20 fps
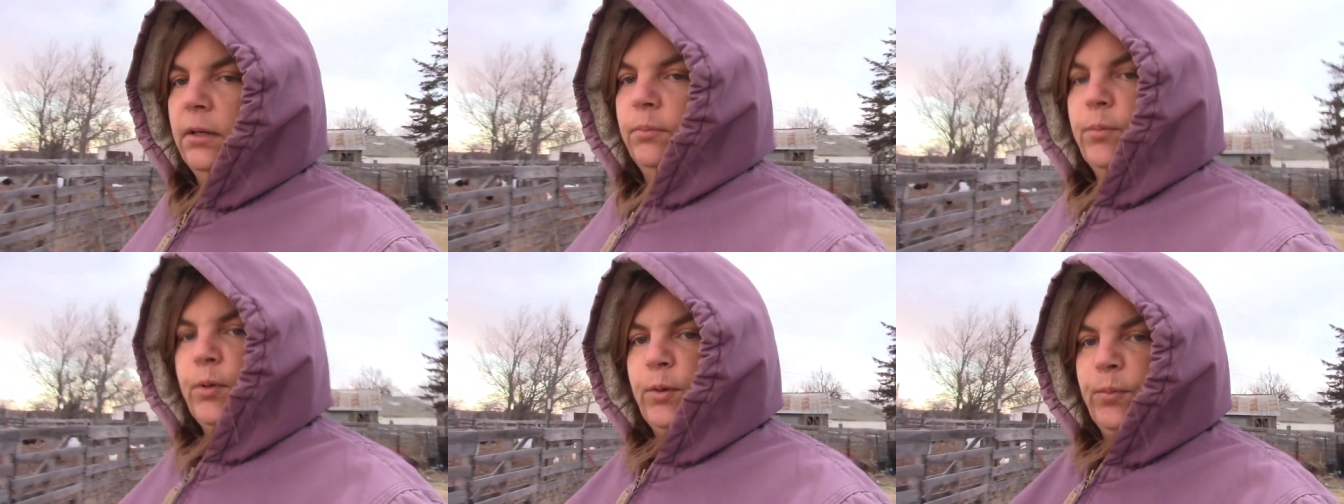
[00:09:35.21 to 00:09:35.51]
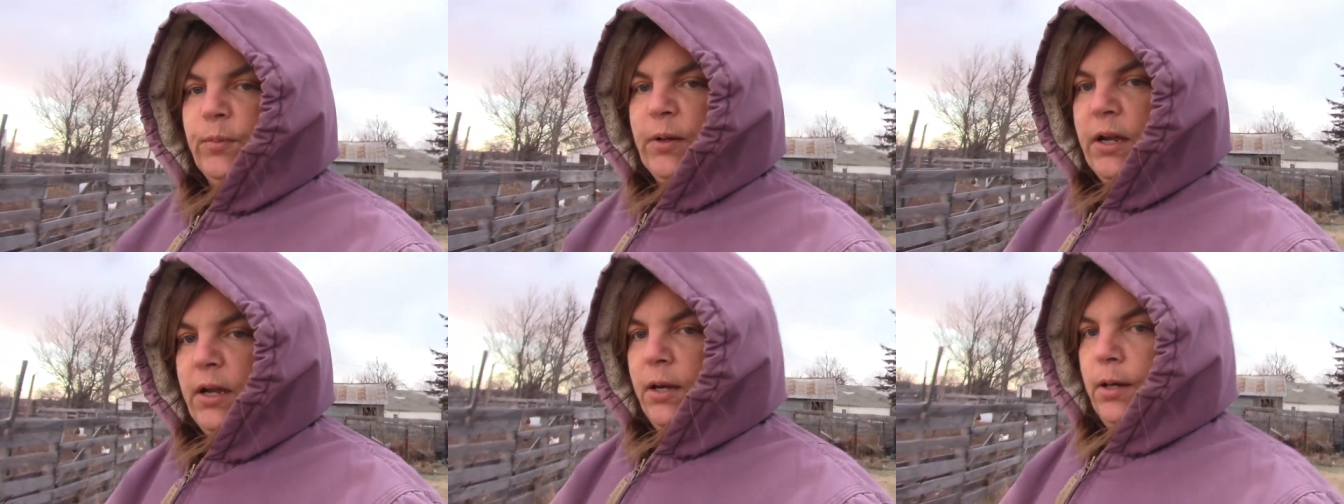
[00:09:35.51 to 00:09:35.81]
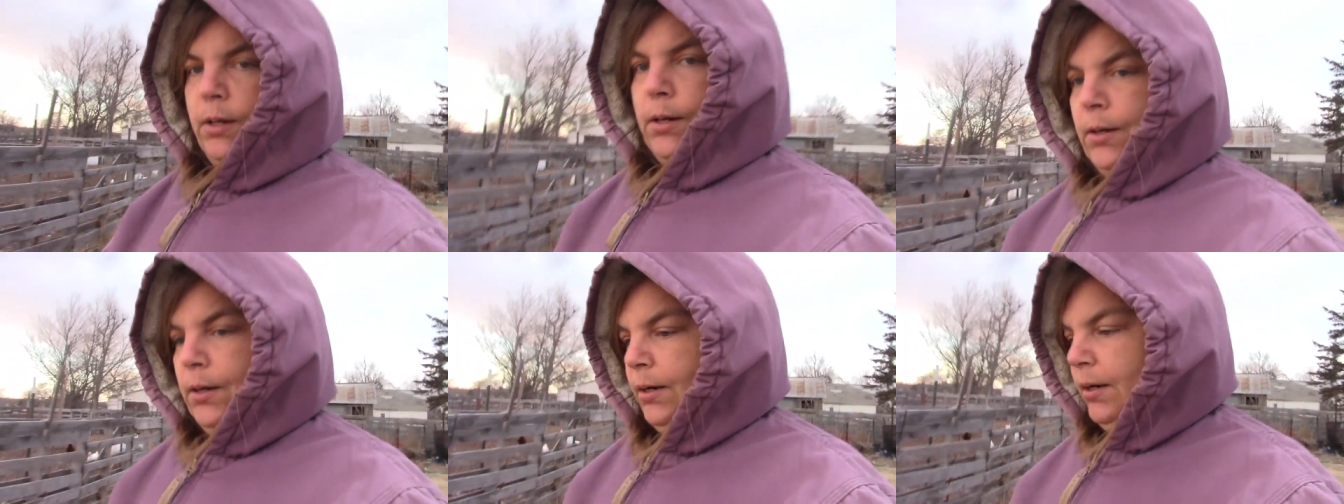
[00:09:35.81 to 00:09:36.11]

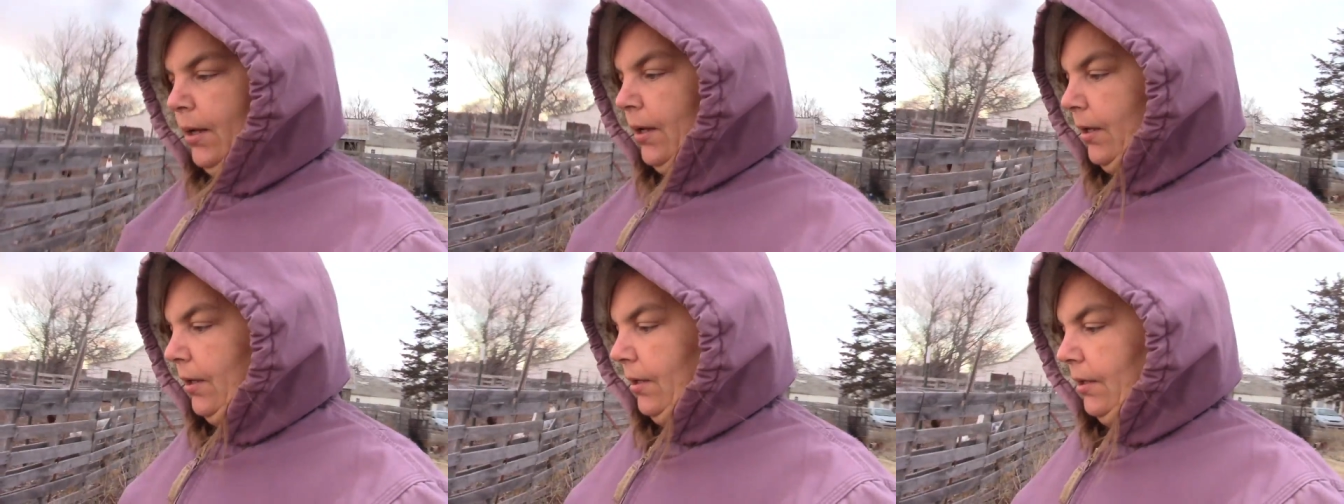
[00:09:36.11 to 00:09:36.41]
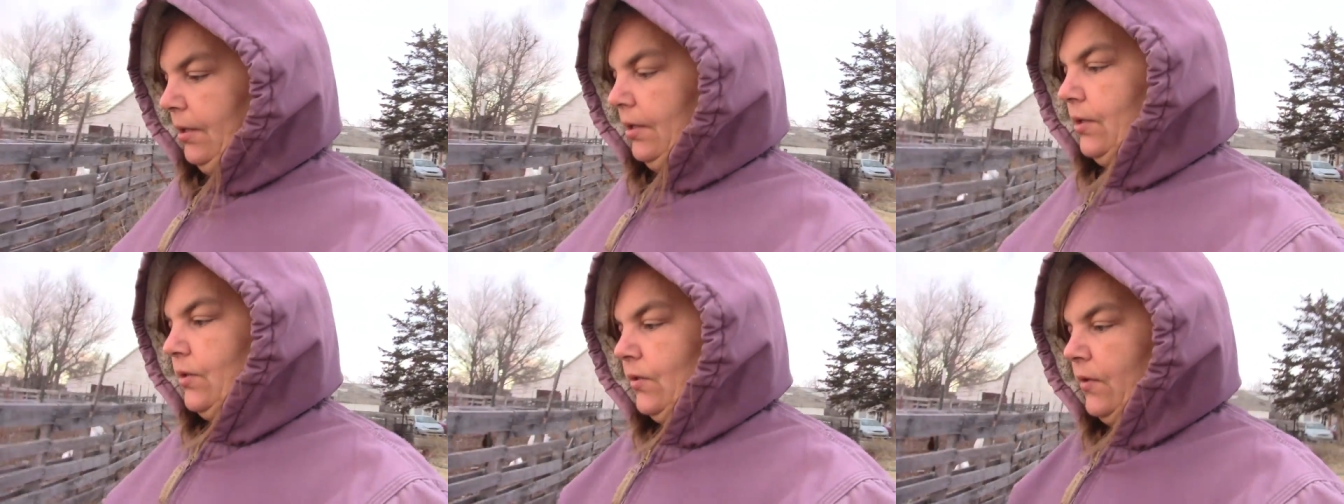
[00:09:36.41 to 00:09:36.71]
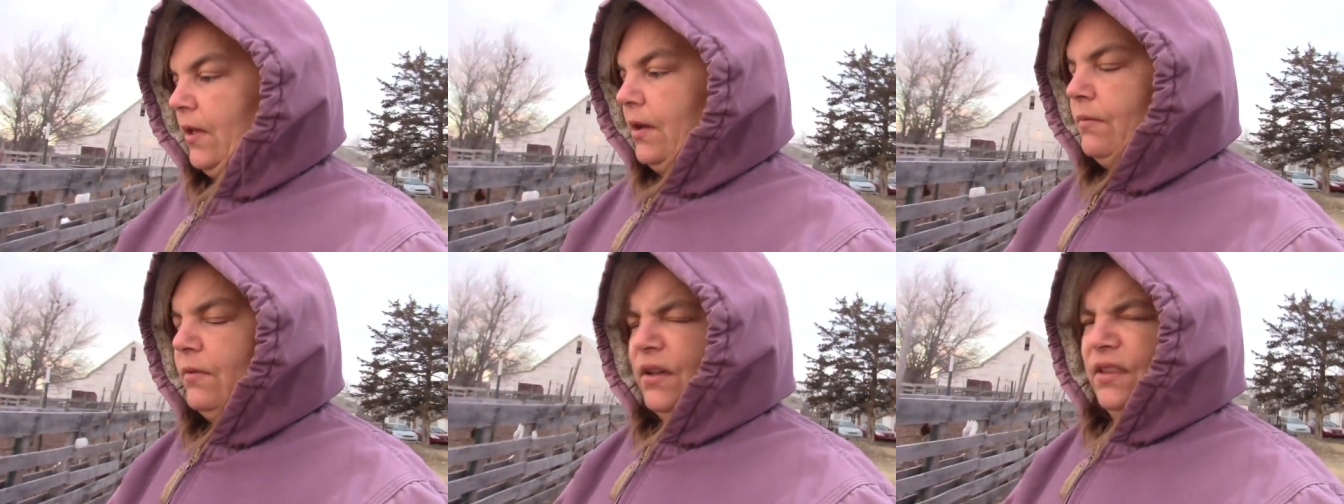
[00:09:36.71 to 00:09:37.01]
prepared so
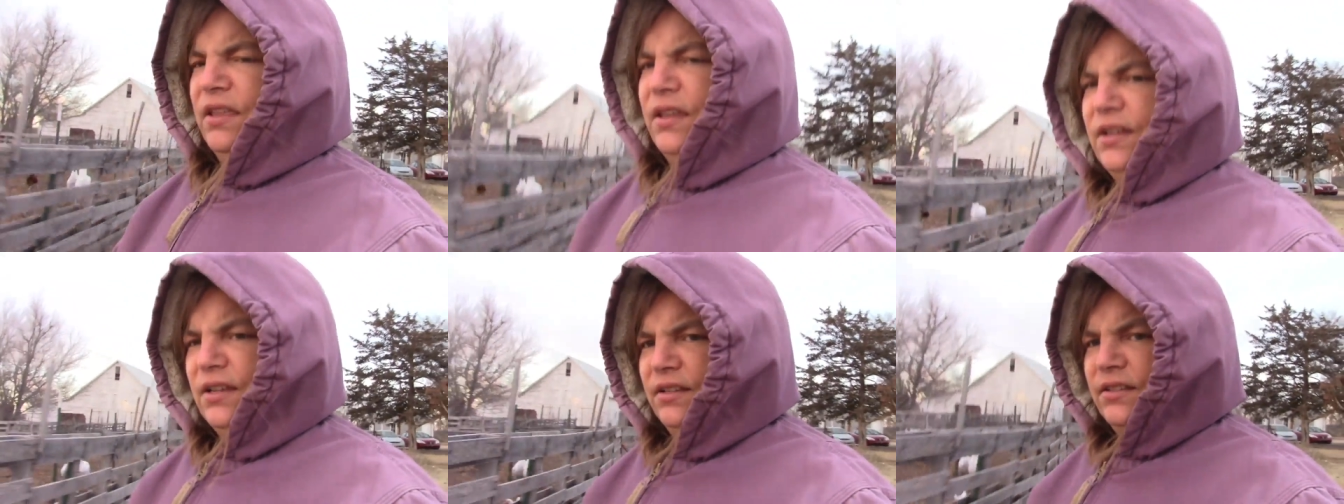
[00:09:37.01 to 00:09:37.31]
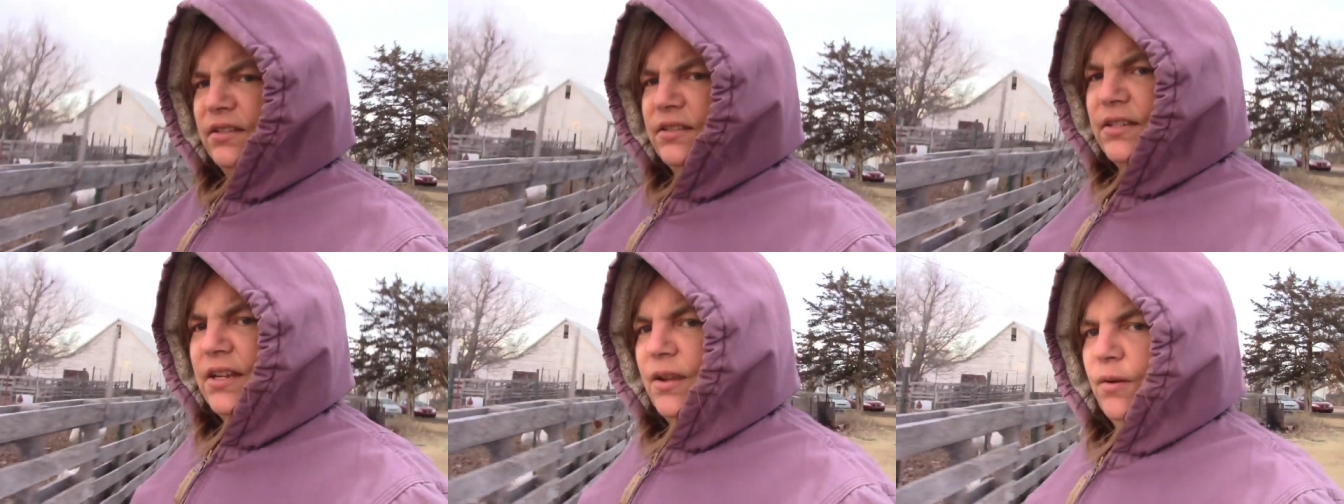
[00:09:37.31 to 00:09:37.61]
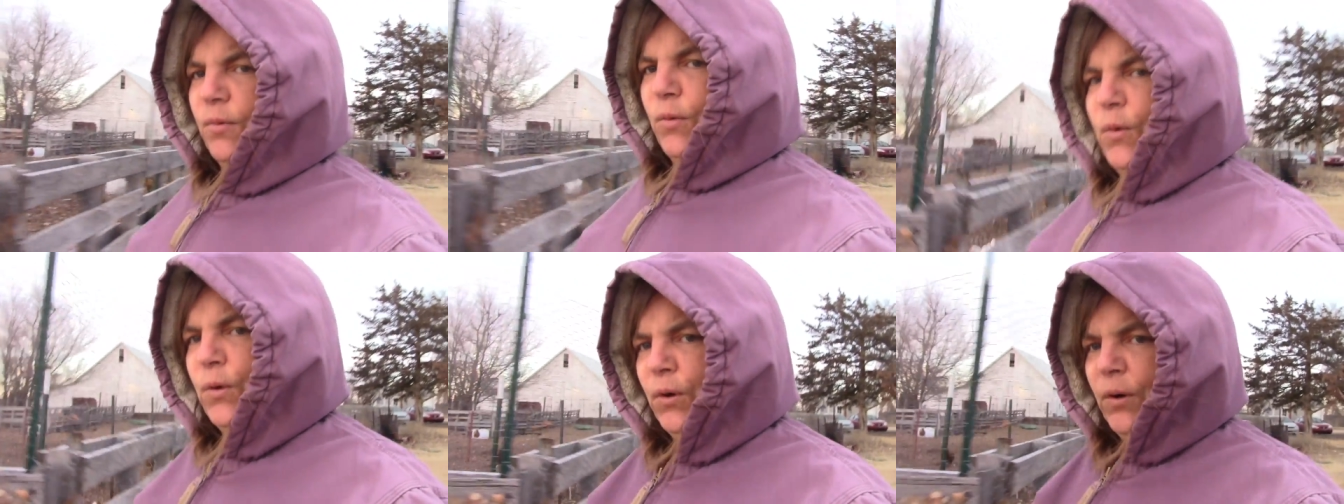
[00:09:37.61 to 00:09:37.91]
that way they can stay
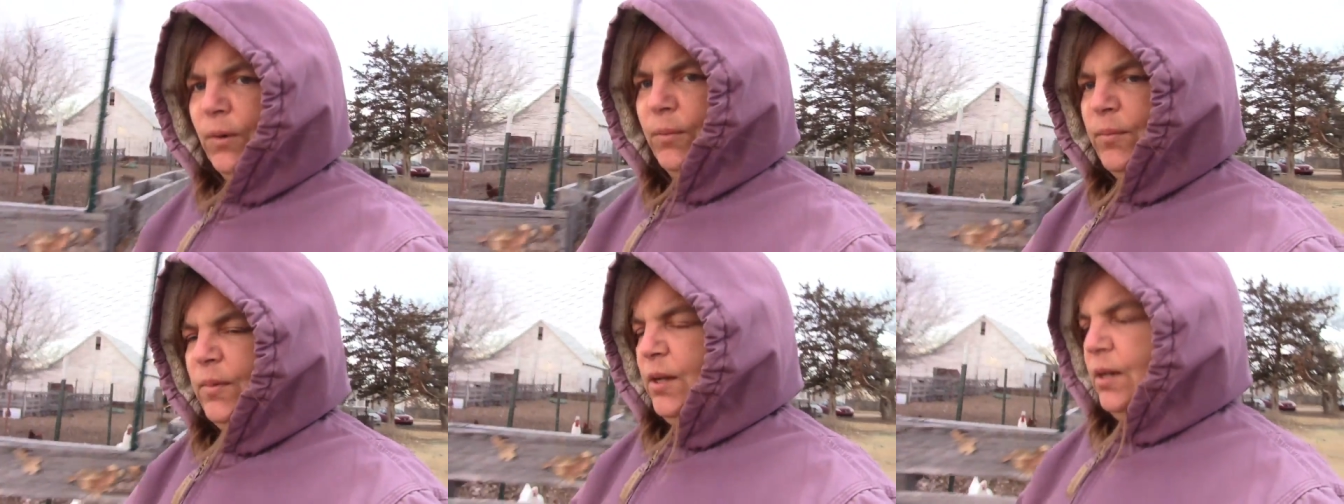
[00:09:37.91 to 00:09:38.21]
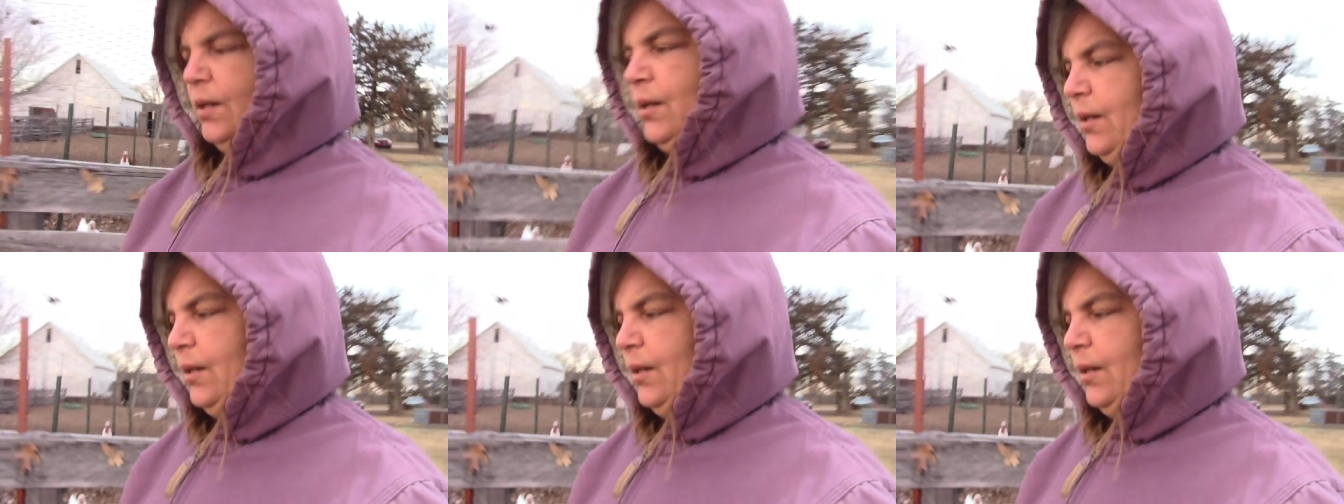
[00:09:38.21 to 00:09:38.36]
warm.